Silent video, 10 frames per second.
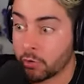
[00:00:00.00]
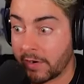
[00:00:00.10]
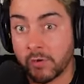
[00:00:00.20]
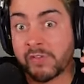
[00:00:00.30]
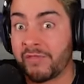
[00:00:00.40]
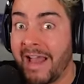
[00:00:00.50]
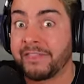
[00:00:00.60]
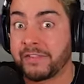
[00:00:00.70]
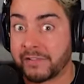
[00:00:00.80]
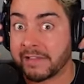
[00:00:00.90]
Gregory's
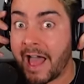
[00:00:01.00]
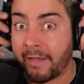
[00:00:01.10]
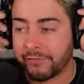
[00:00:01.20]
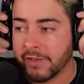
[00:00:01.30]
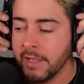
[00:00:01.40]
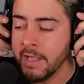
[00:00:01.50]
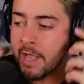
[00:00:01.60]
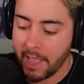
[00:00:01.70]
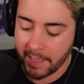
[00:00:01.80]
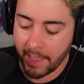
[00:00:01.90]
fantasy land.
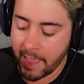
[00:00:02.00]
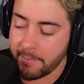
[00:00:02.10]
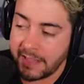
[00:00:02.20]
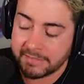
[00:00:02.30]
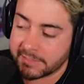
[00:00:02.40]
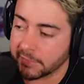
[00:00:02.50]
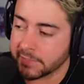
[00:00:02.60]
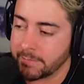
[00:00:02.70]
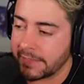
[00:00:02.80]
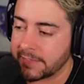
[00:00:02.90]
Uh, it still
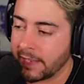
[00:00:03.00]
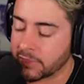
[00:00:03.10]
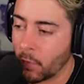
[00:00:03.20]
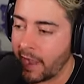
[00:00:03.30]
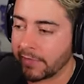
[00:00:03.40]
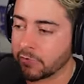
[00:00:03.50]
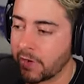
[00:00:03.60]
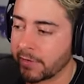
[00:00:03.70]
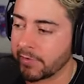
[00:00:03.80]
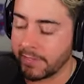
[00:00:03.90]
doesn't make sense why
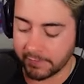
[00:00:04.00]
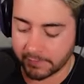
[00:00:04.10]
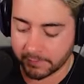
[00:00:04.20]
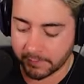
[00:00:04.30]
Gregory has